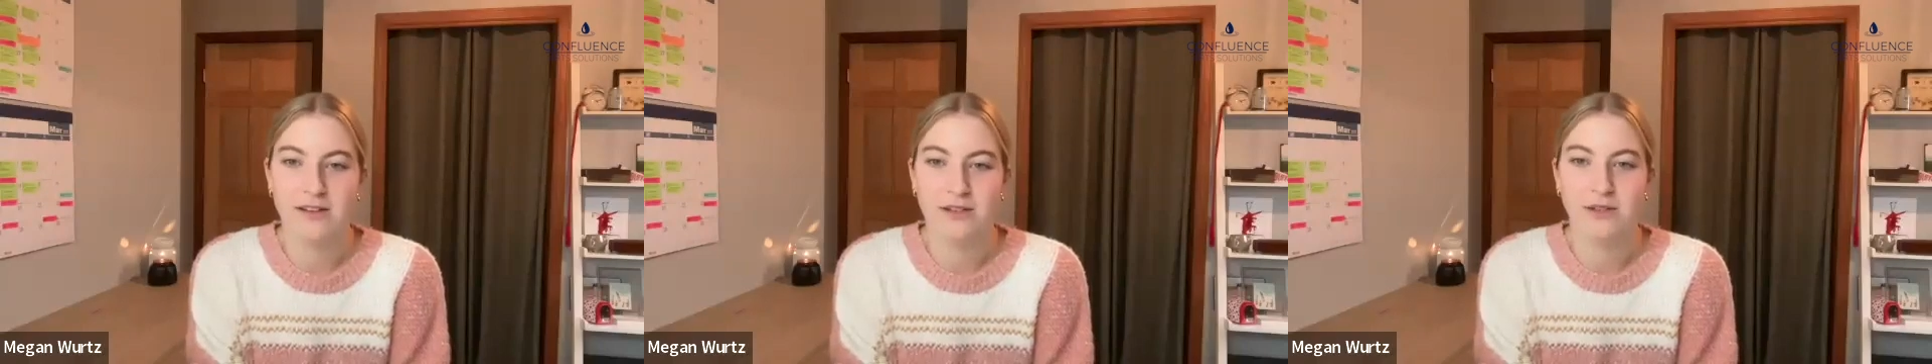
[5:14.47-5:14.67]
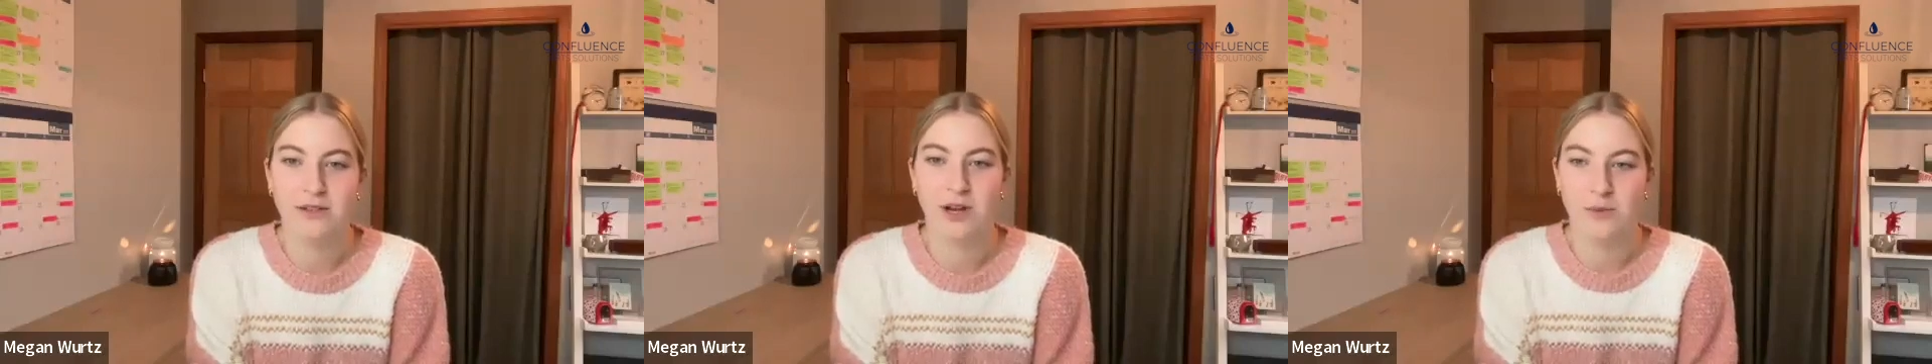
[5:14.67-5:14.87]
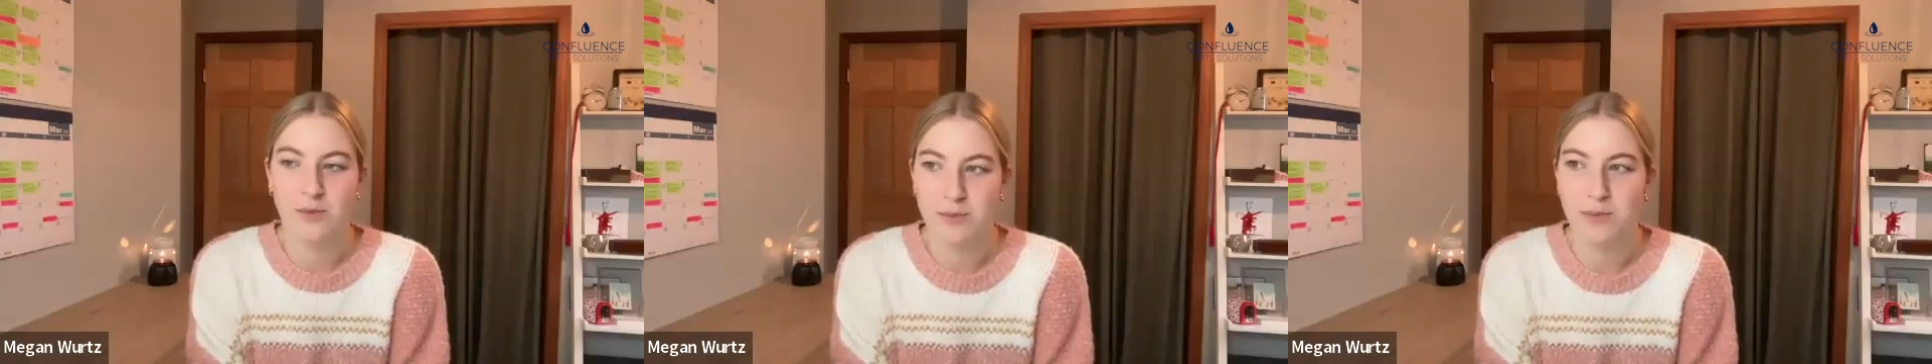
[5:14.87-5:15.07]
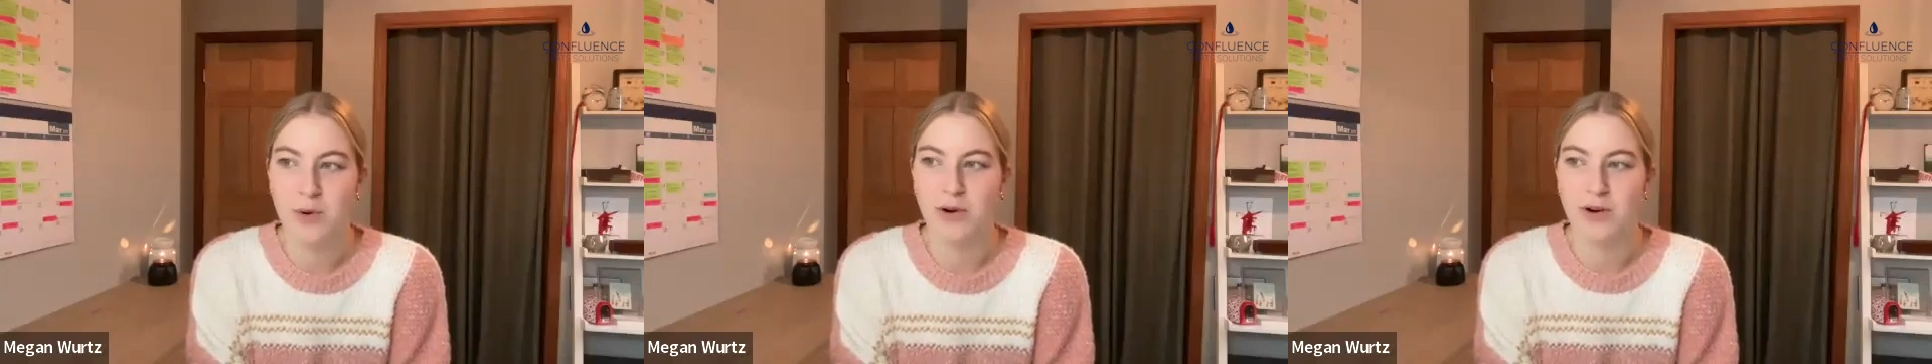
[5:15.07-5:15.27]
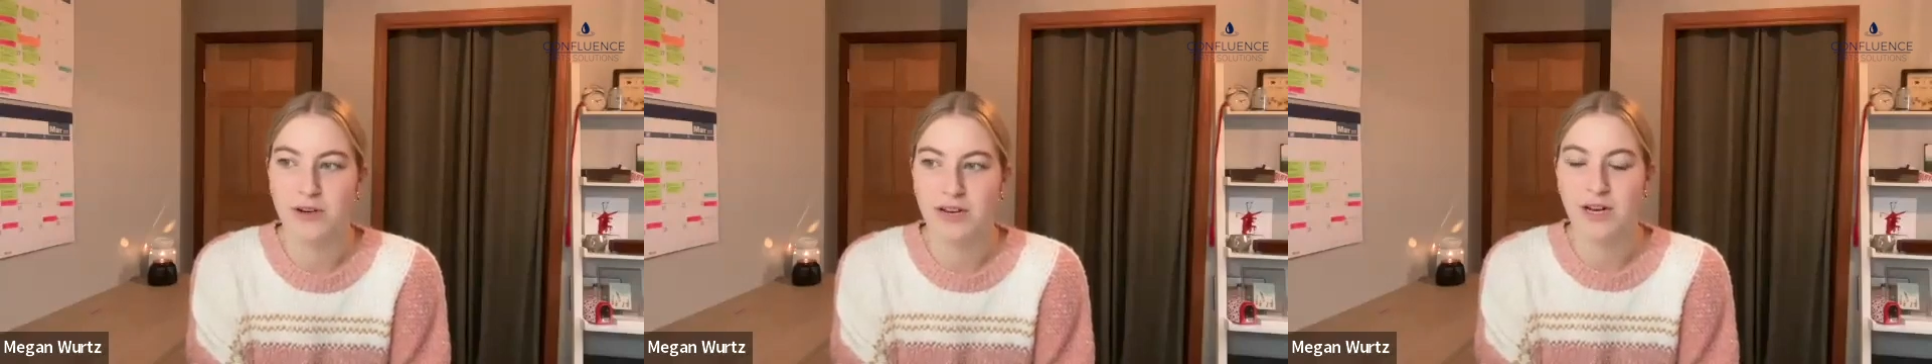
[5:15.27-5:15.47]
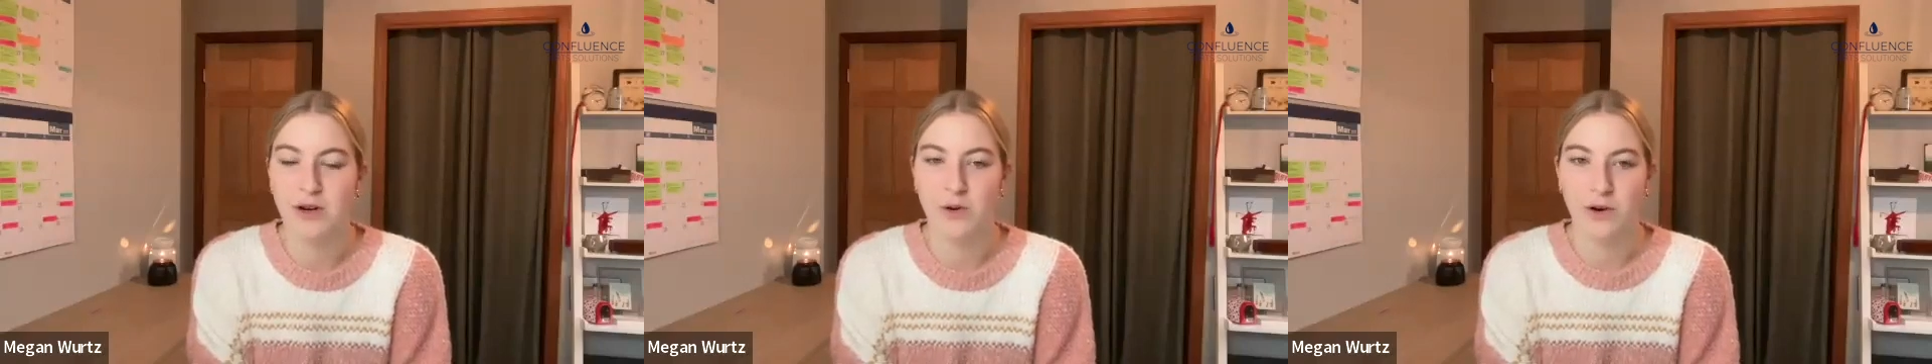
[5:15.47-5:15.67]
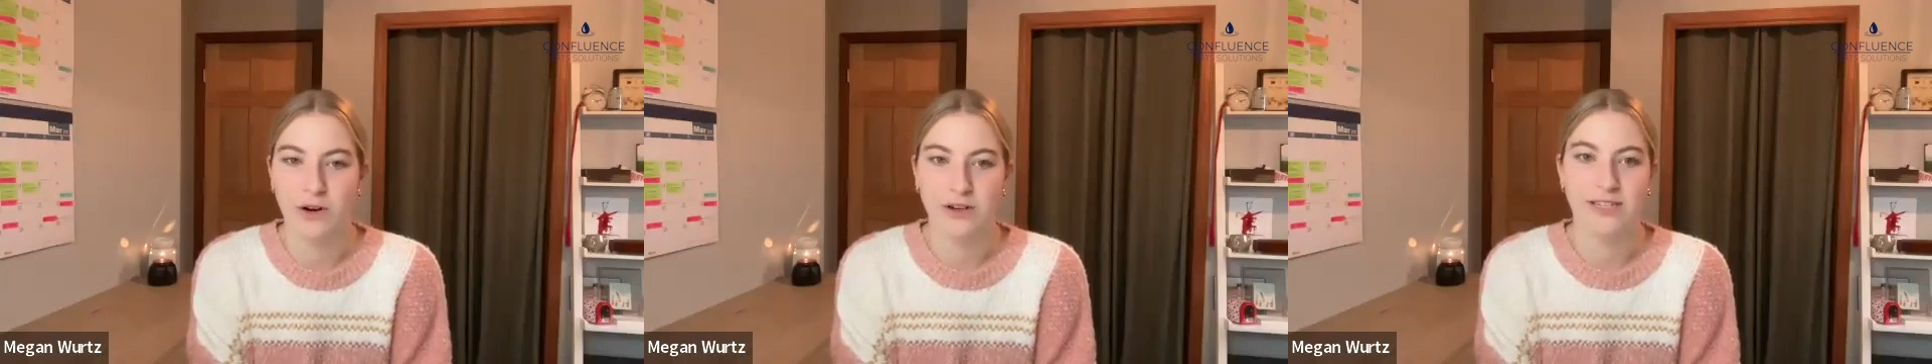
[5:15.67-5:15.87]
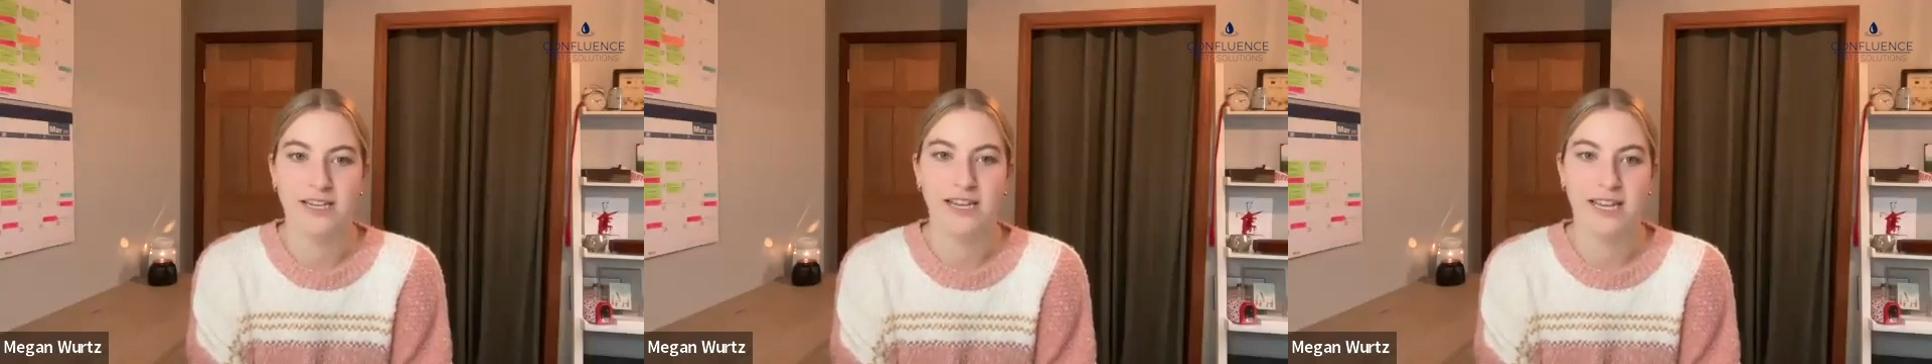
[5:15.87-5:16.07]
is so important in
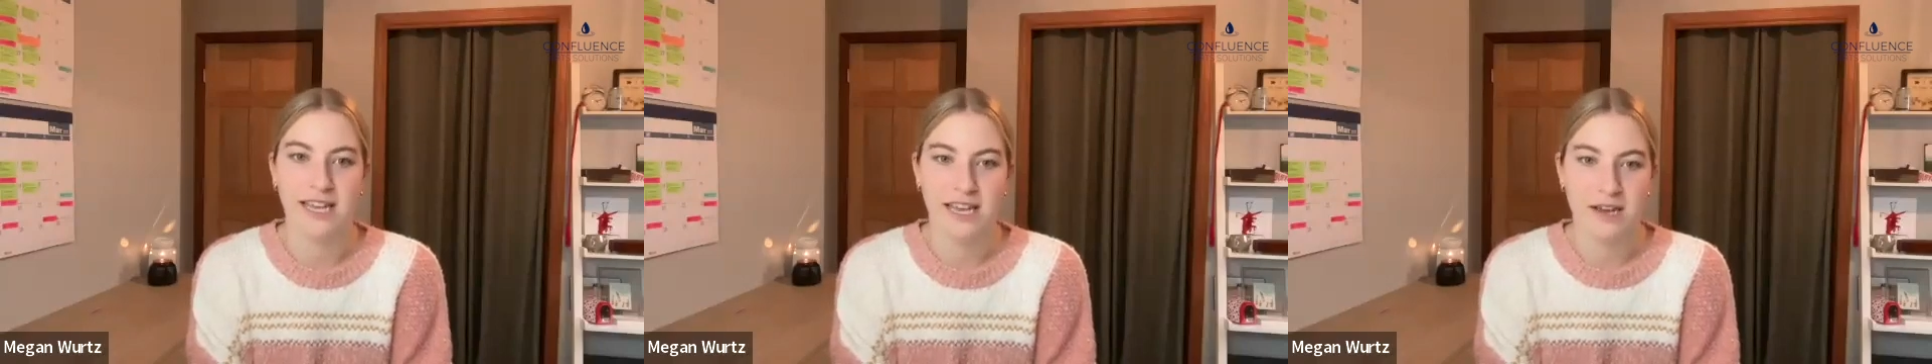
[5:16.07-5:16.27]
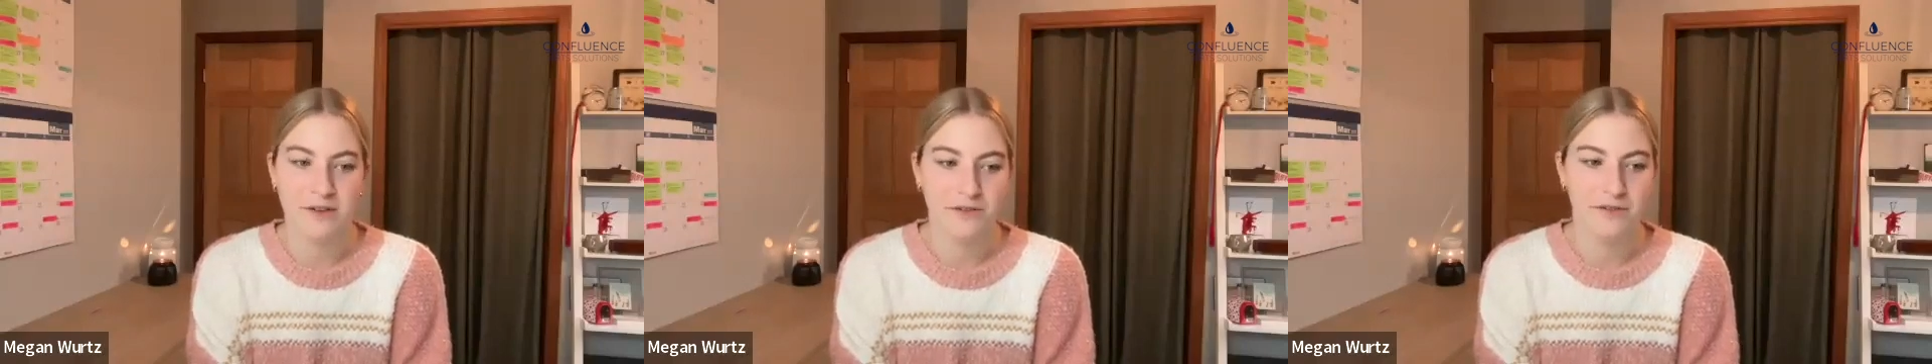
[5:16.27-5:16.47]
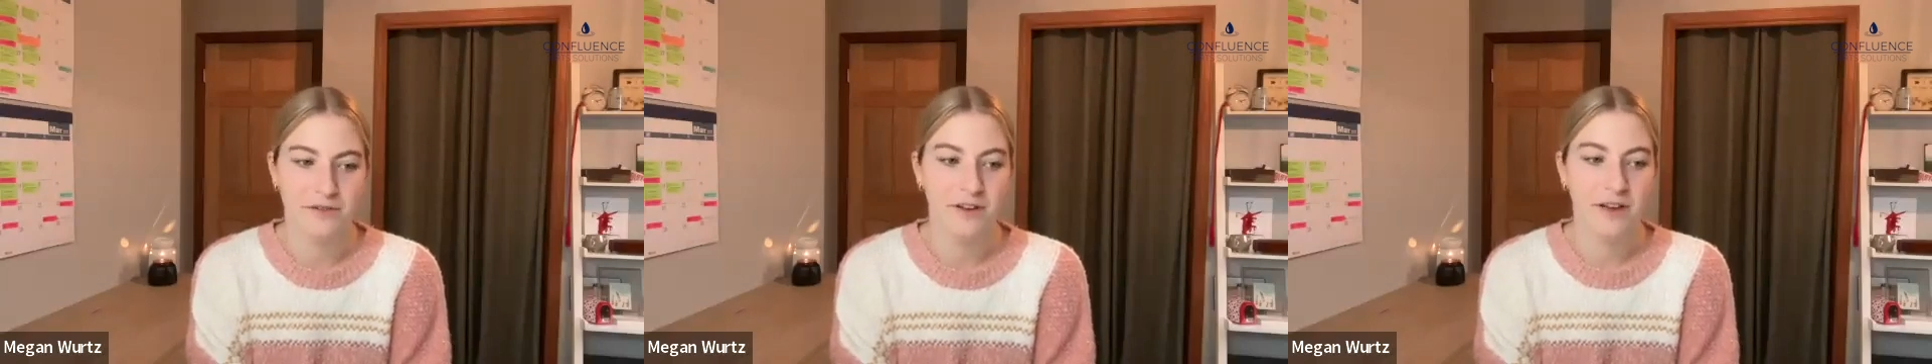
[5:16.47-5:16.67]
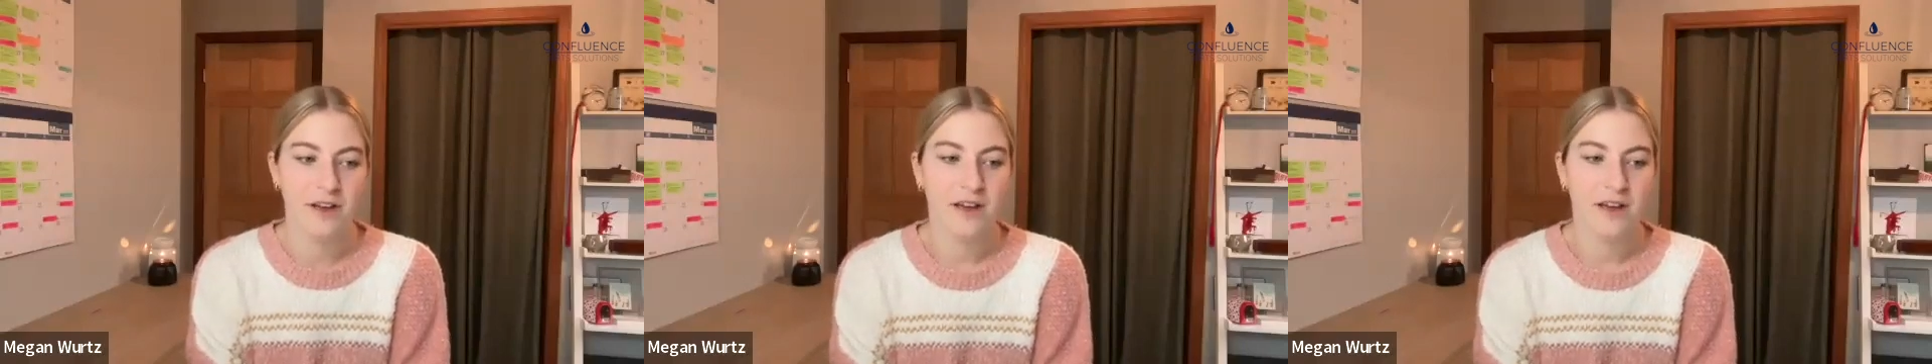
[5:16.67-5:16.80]
order to give